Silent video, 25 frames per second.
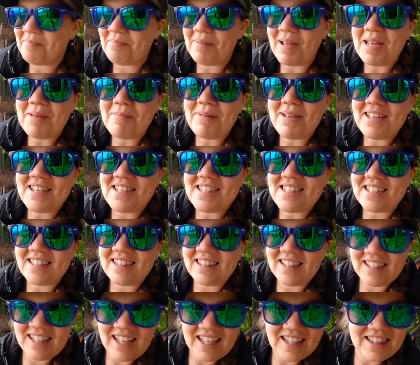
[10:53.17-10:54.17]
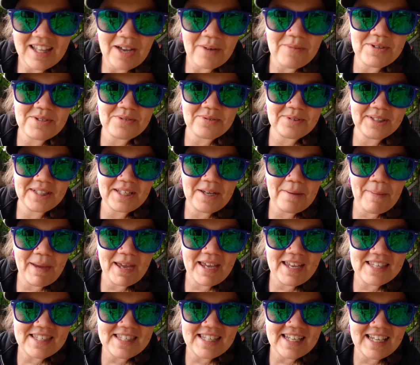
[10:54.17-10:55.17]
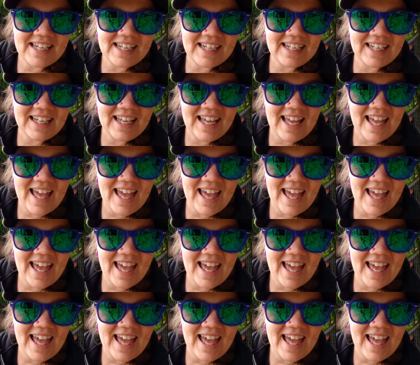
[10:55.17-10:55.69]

babies, and that was really amazing.